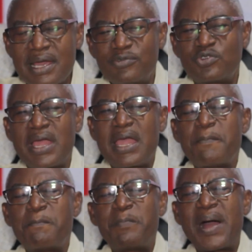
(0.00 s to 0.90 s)
them, to
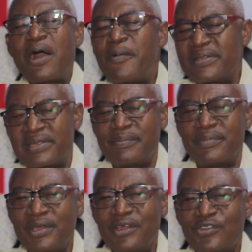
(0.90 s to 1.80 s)
empower them.
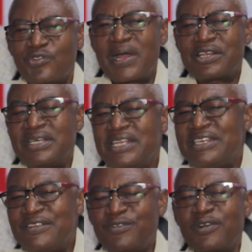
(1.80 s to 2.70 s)
So I actually
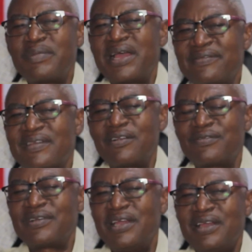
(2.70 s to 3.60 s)
devote
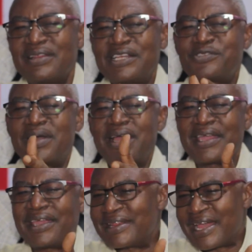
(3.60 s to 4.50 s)
myself. That's why
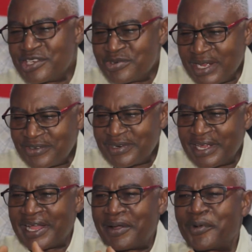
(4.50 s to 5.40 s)
in Nigeria
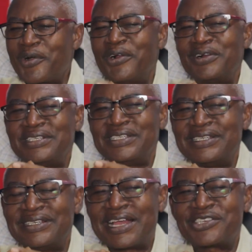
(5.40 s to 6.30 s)
today I'm called
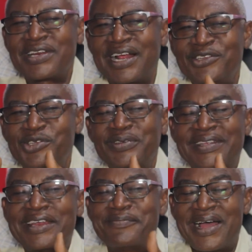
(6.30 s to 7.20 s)
the National
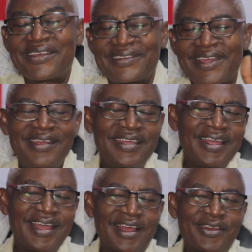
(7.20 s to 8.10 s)
Youth Headmaster.
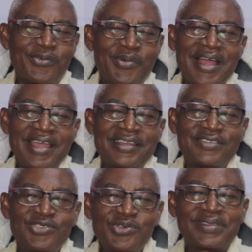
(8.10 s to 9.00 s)
And why
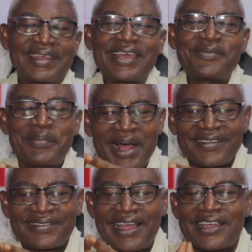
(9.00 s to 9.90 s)
it's Youth
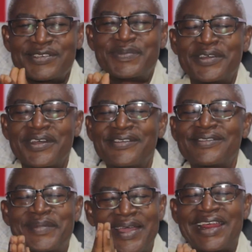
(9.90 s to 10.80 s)
Headmaster is
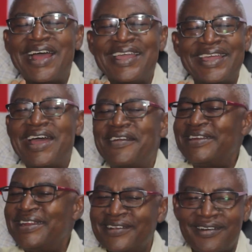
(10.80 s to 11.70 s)
because, man, I
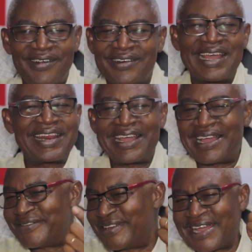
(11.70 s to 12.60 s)
carry the rod and I
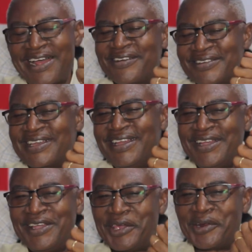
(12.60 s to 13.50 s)
have the carrot.
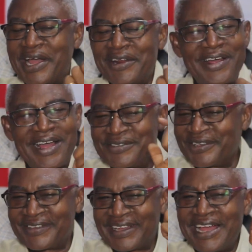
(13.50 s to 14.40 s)
You know, I don't have
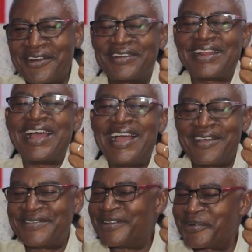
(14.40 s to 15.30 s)
just the carrot, I
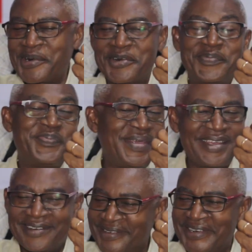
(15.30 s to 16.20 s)
have the rod,
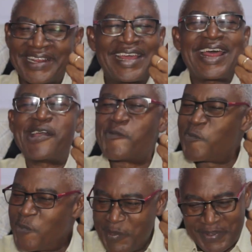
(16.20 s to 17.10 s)
big rod, and I
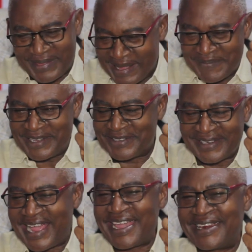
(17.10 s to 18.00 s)
whip them
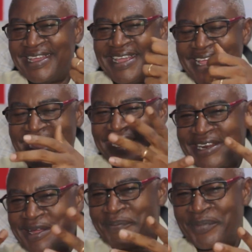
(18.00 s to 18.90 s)
into line.
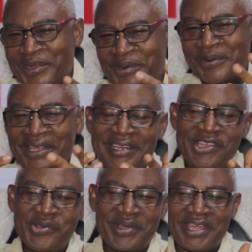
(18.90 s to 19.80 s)
And, you know, in
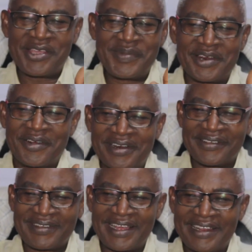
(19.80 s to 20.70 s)
UK, you may not
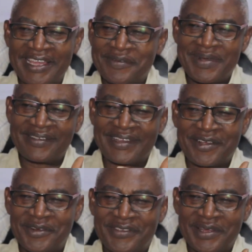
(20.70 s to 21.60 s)
understand the headmaster
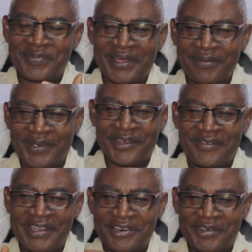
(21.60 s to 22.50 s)
concept because
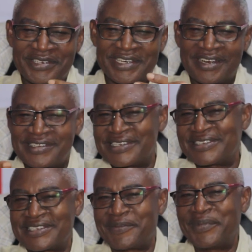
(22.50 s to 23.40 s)
of the educational
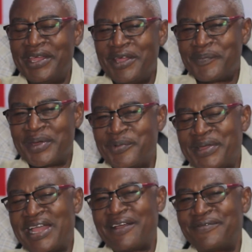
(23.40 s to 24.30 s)
system, but
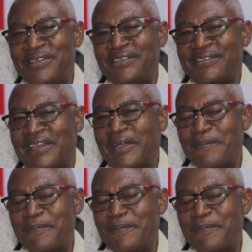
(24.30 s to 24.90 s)
we have this,